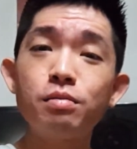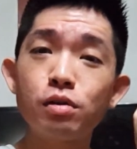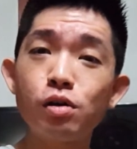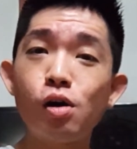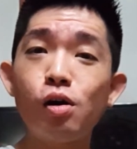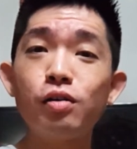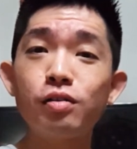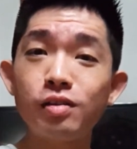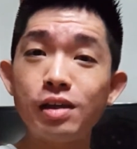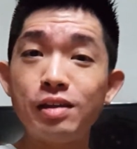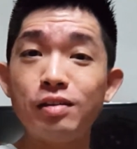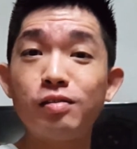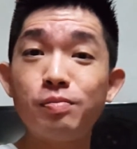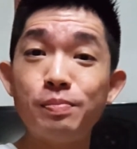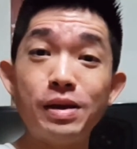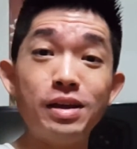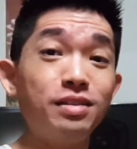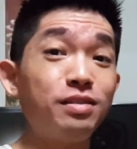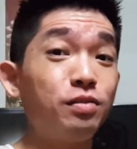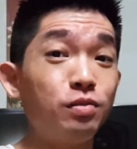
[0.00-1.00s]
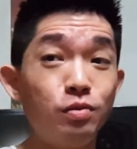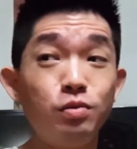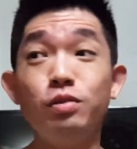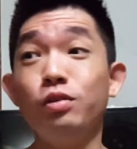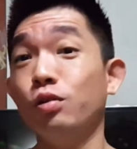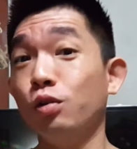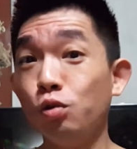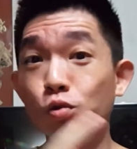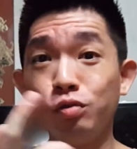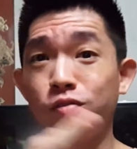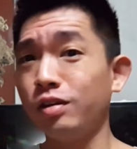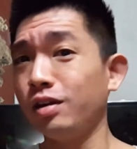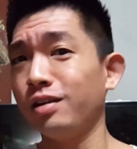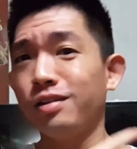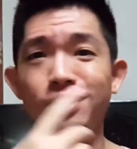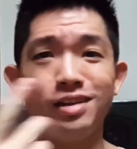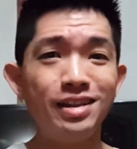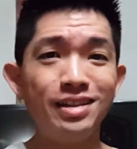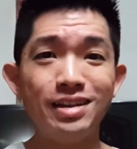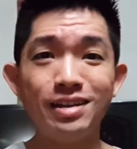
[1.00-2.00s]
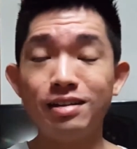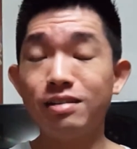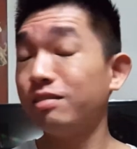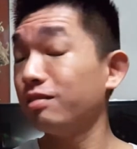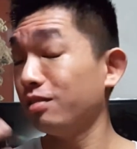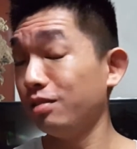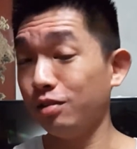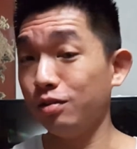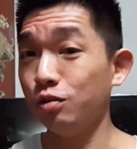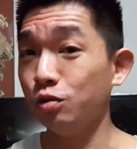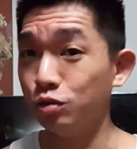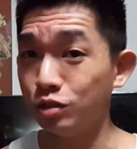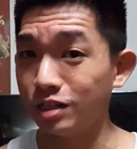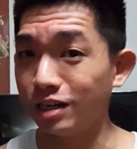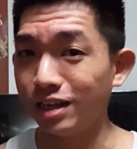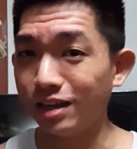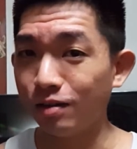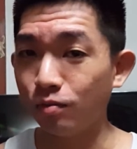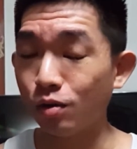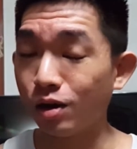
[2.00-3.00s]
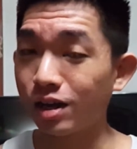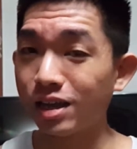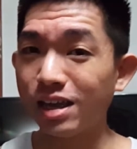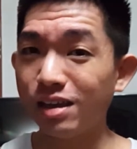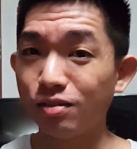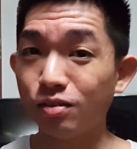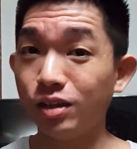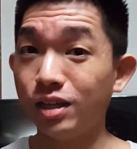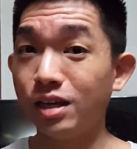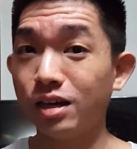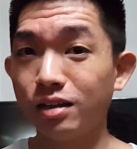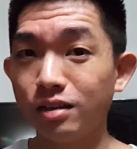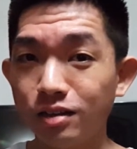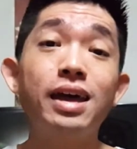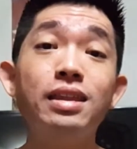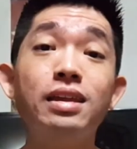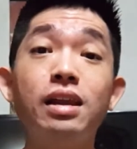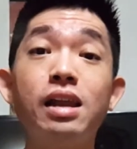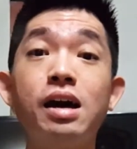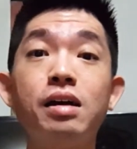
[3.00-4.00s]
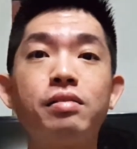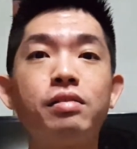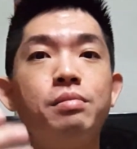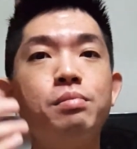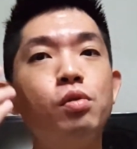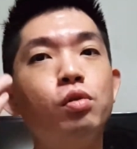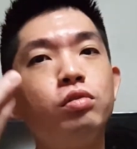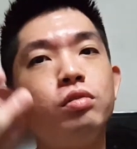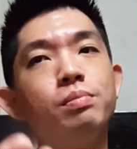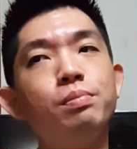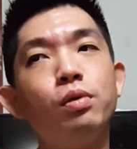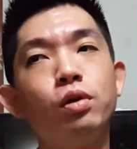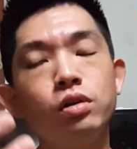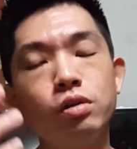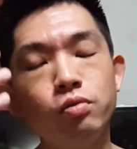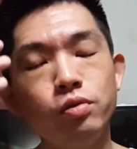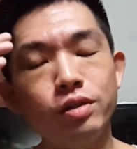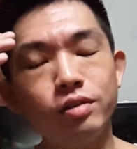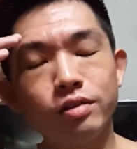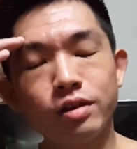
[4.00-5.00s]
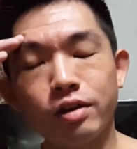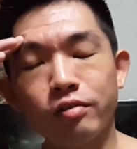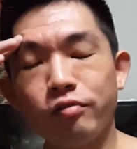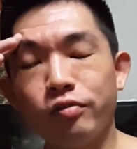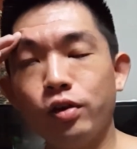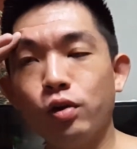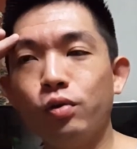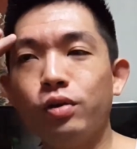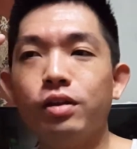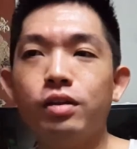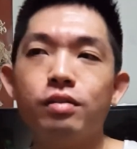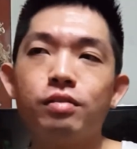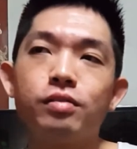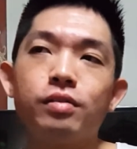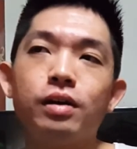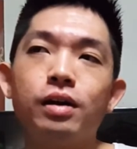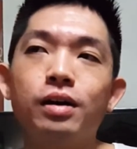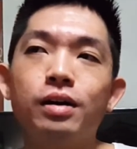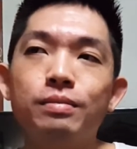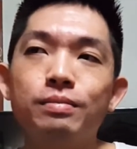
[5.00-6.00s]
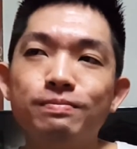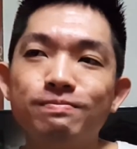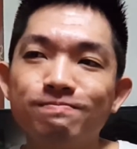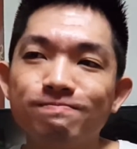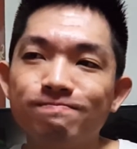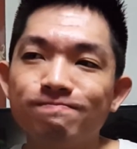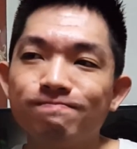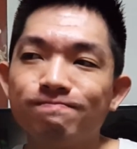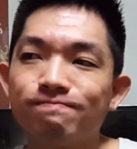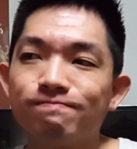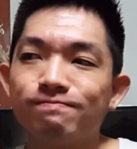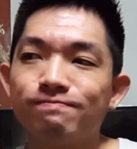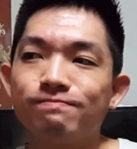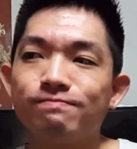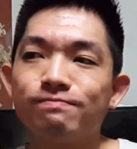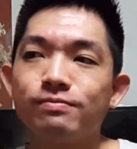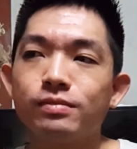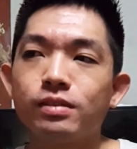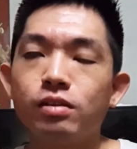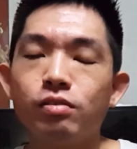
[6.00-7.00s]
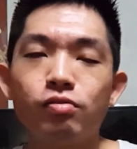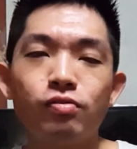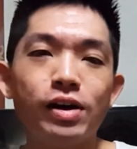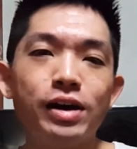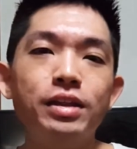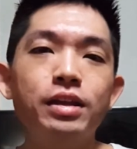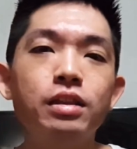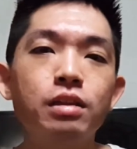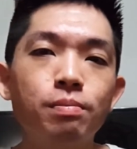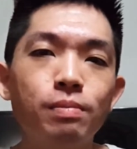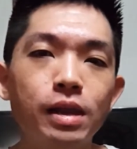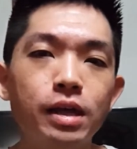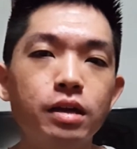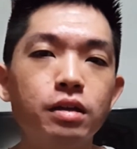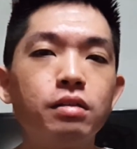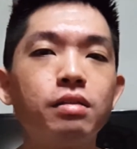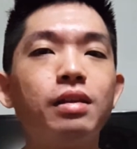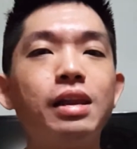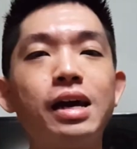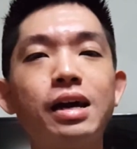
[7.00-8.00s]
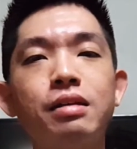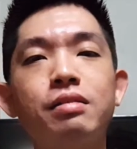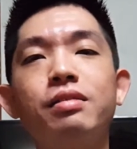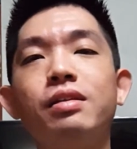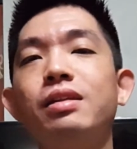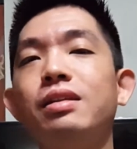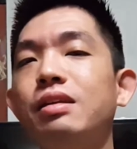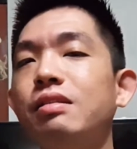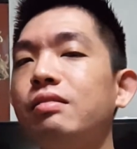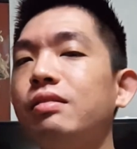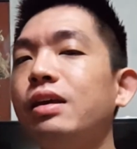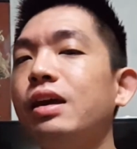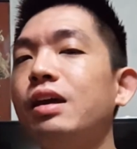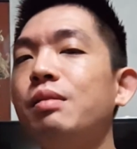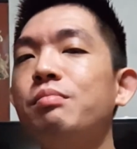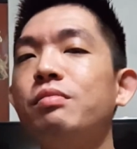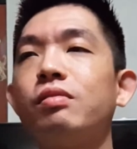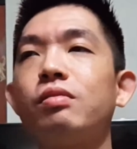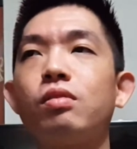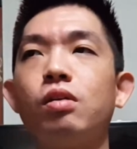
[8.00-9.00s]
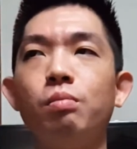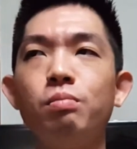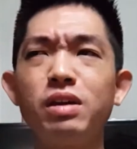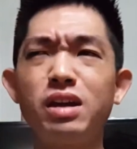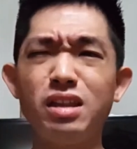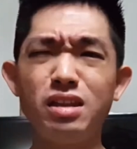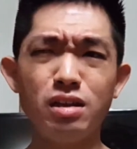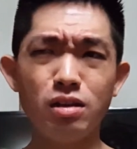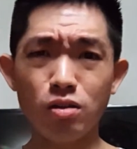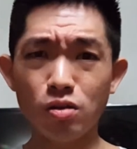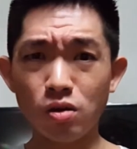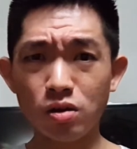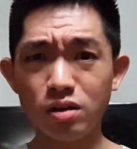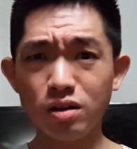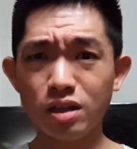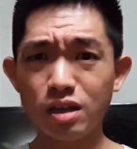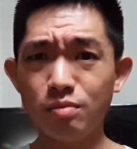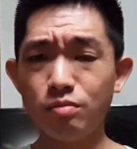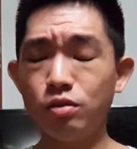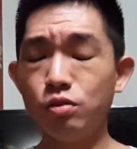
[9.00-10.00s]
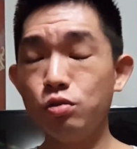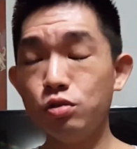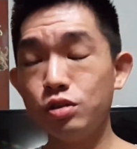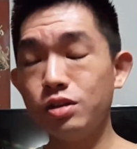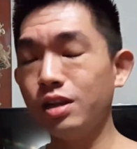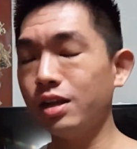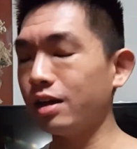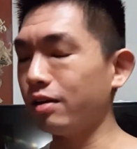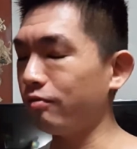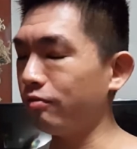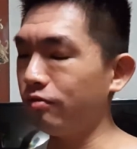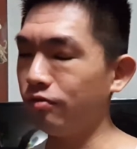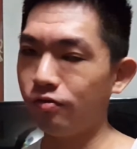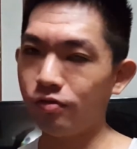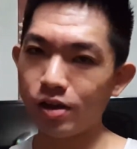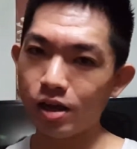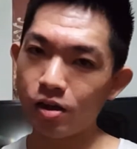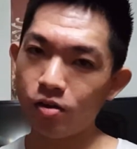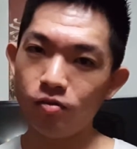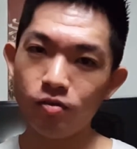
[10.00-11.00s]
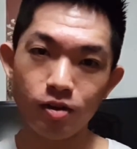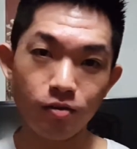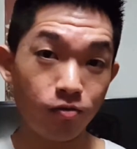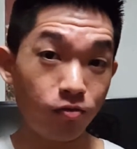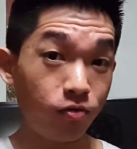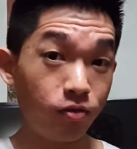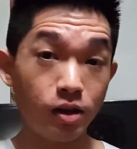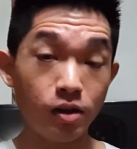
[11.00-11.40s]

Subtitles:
cost and space. You're losing in it usually in one case or the other. And the last and most important reason I feel is finding the players. Like I said, these games, complicated and longer games, usually have very